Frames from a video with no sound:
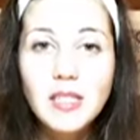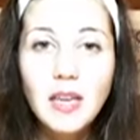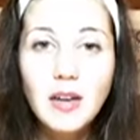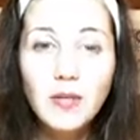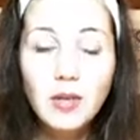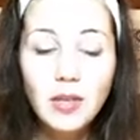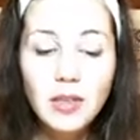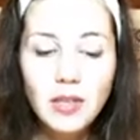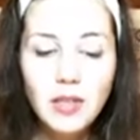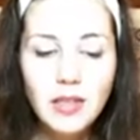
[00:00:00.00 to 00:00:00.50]

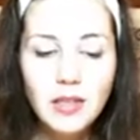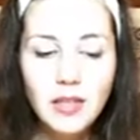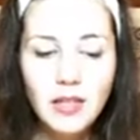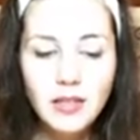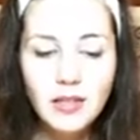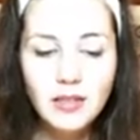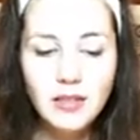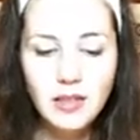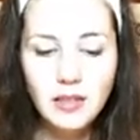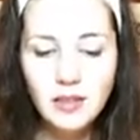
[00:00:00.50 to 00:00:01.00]
Everything
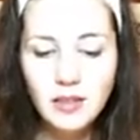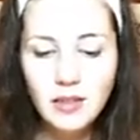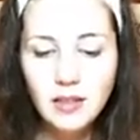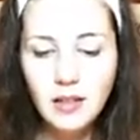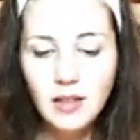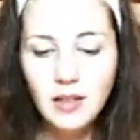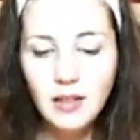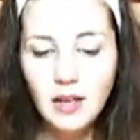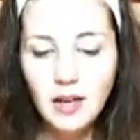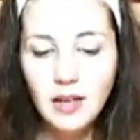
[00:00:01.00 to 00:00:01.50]
that doesn't
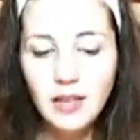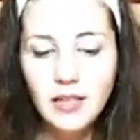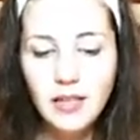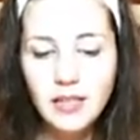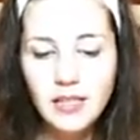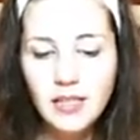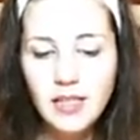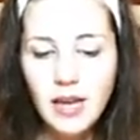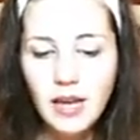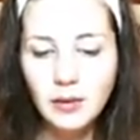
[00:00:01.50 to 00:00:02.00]
align
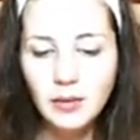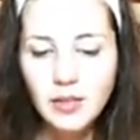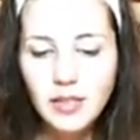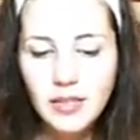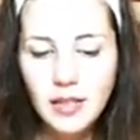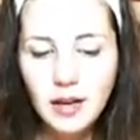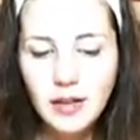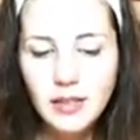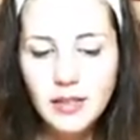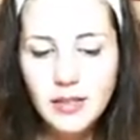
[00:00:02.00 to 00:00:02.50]
is
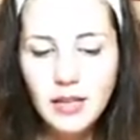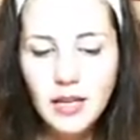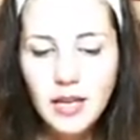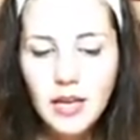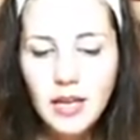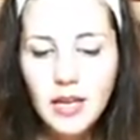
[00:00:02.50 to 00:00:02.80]
outside.